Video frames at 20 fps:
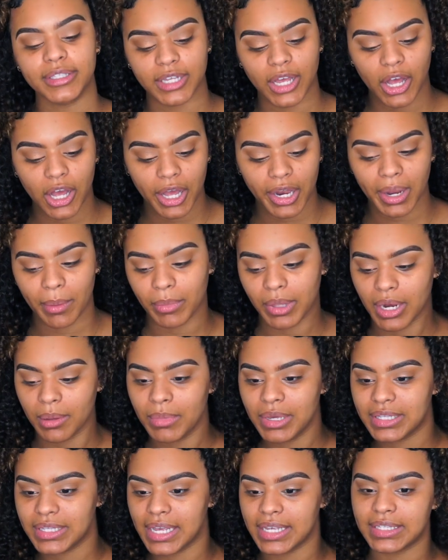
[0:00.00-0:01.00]
is on. I'm going
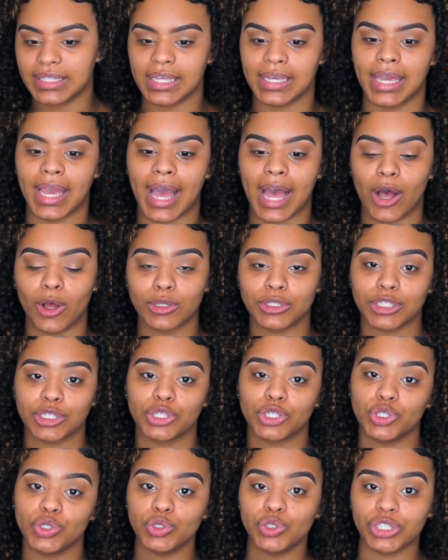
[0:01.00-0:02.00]
to be testing out
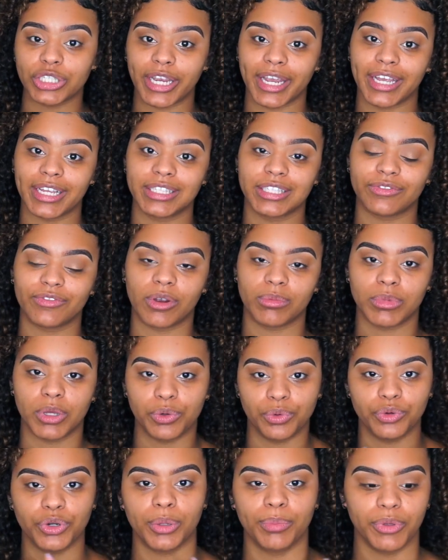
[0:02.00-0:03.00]
new shades from the
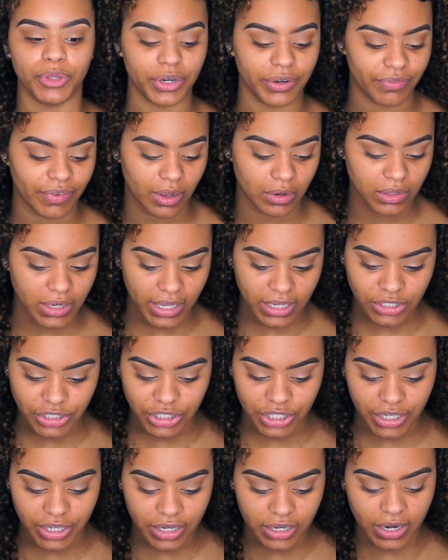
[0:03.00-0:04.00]
Huda Beauty
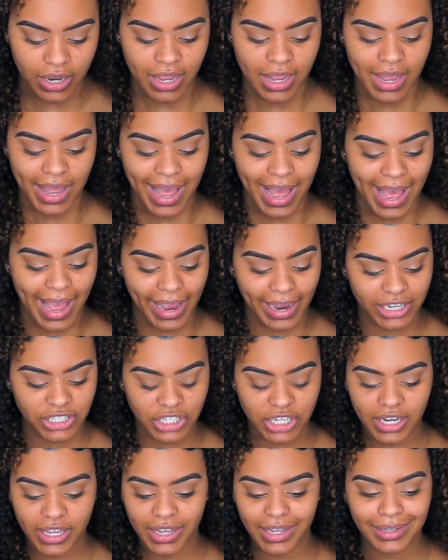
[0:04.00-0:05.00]
Foundation. I
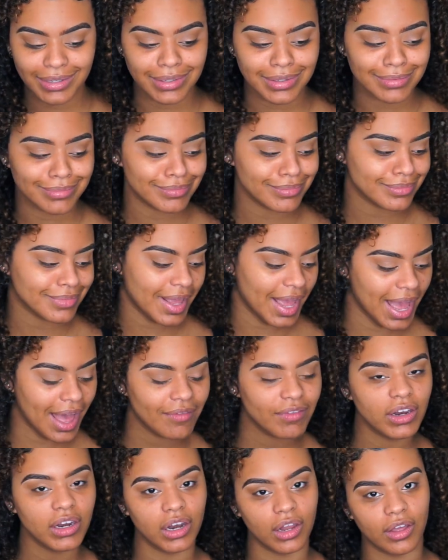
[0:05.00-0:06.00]
actually
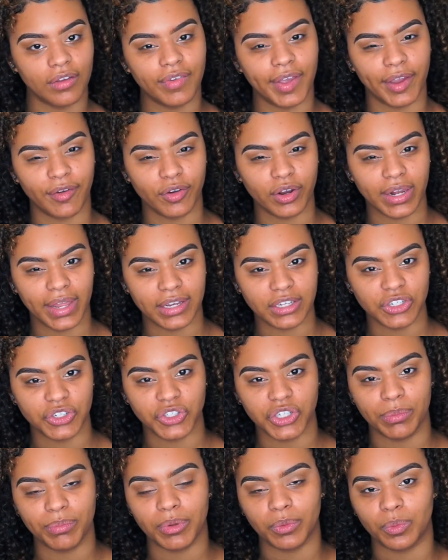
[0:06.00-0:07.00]
have a love-hate
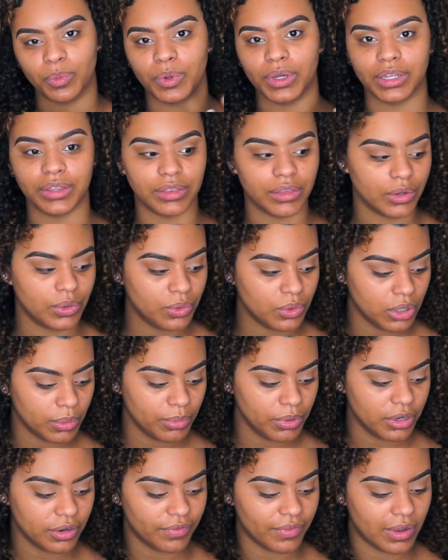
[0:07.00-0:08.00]
relationship with the Huda
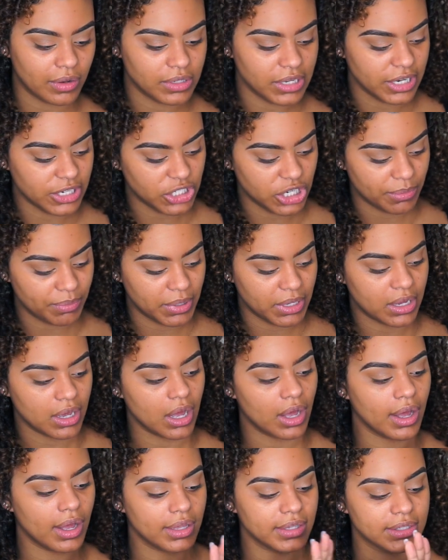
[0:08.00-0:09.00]
Beauty Foundation
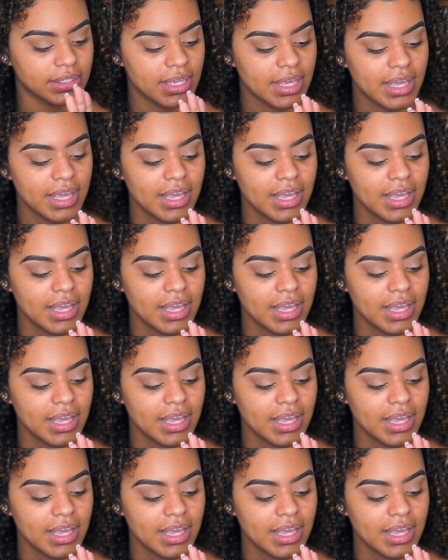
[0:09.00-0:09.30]
because